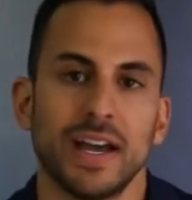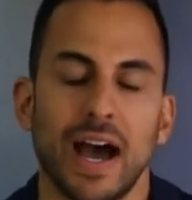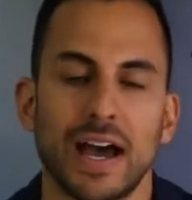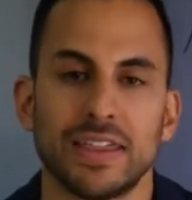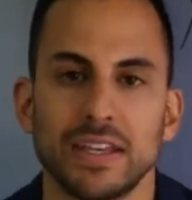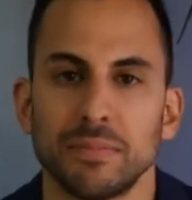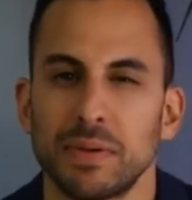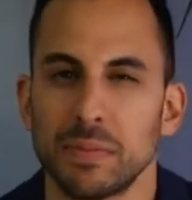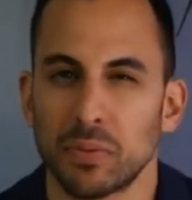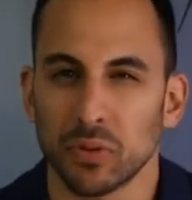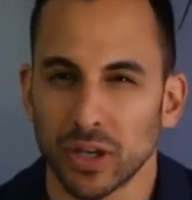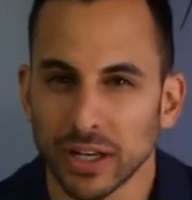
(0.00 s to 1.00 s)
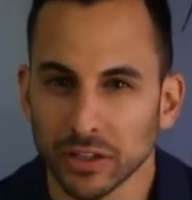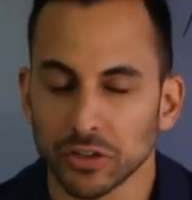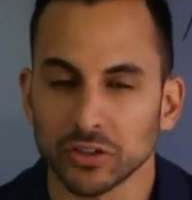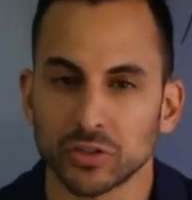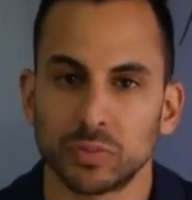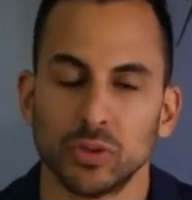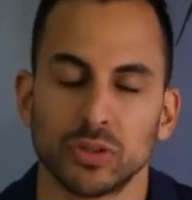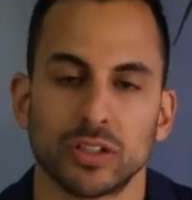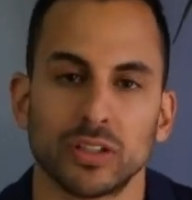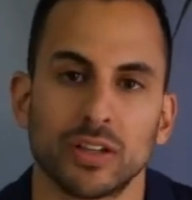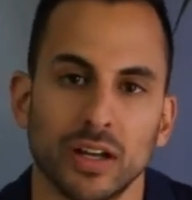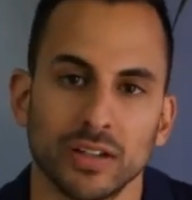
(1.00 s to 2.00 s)
I think people get a little spooked,
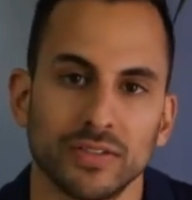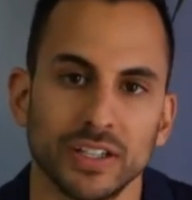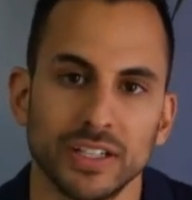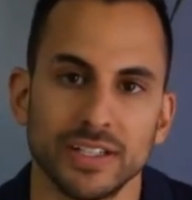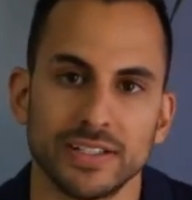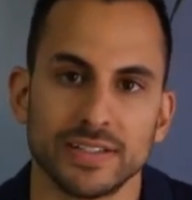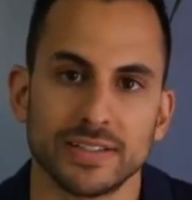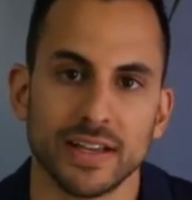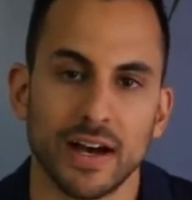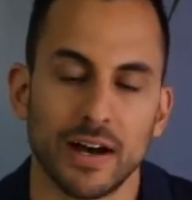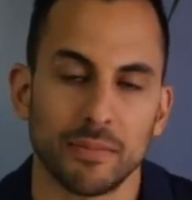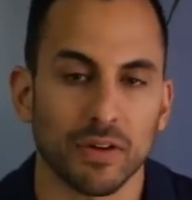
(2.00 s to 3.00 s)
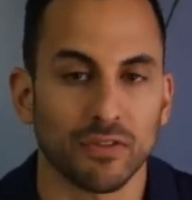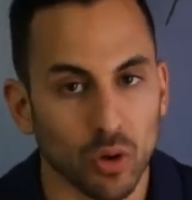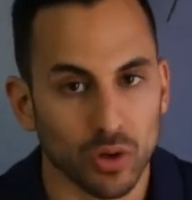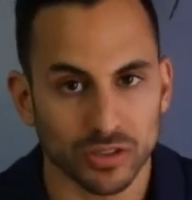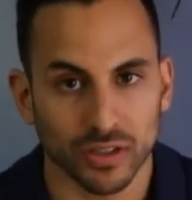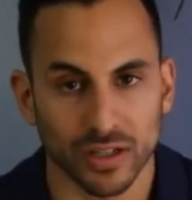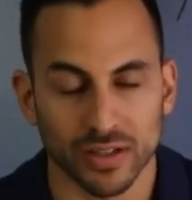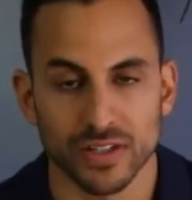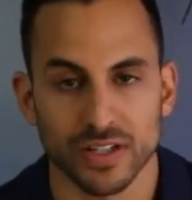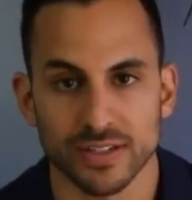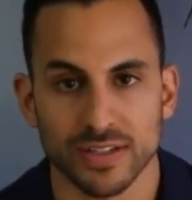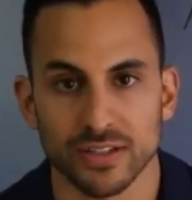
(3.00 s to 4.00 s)
and a lot of it is,
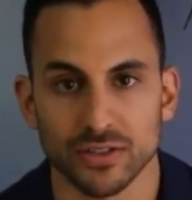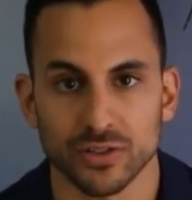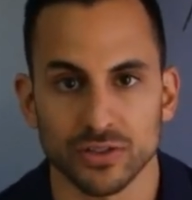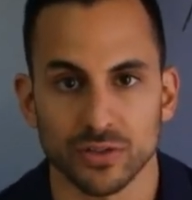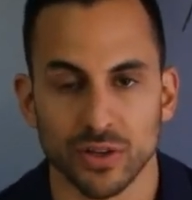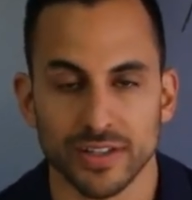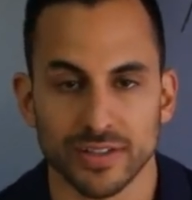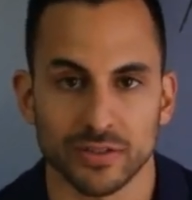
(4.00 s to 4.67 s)
the interest rates.